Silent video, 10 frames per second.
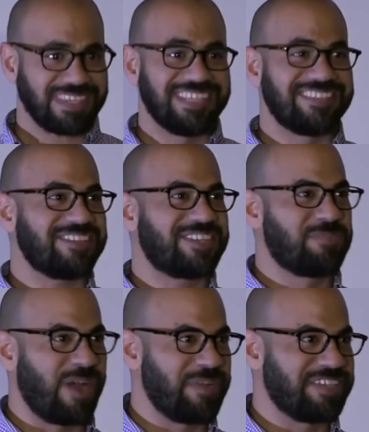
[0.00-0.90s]
is out there
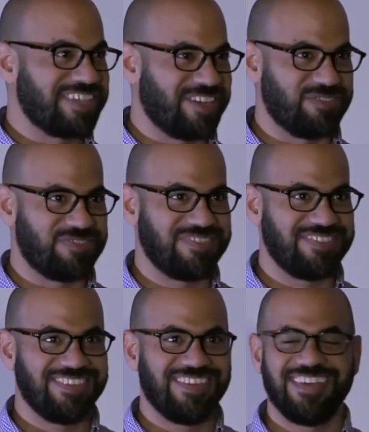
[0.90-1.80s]
by myself.
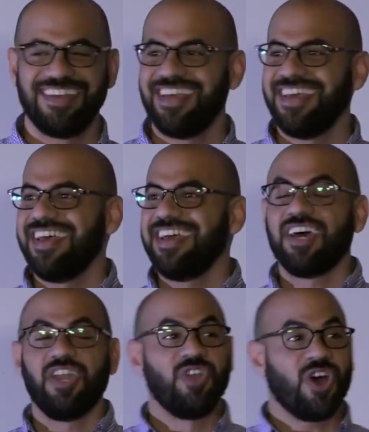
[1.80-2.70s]

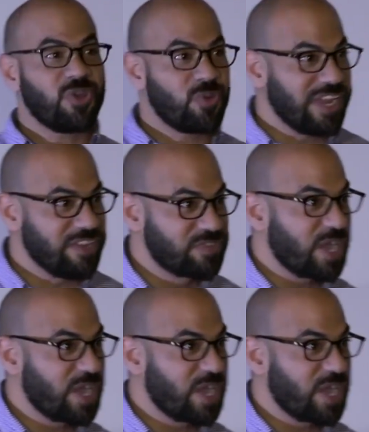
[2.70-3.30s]
Another wave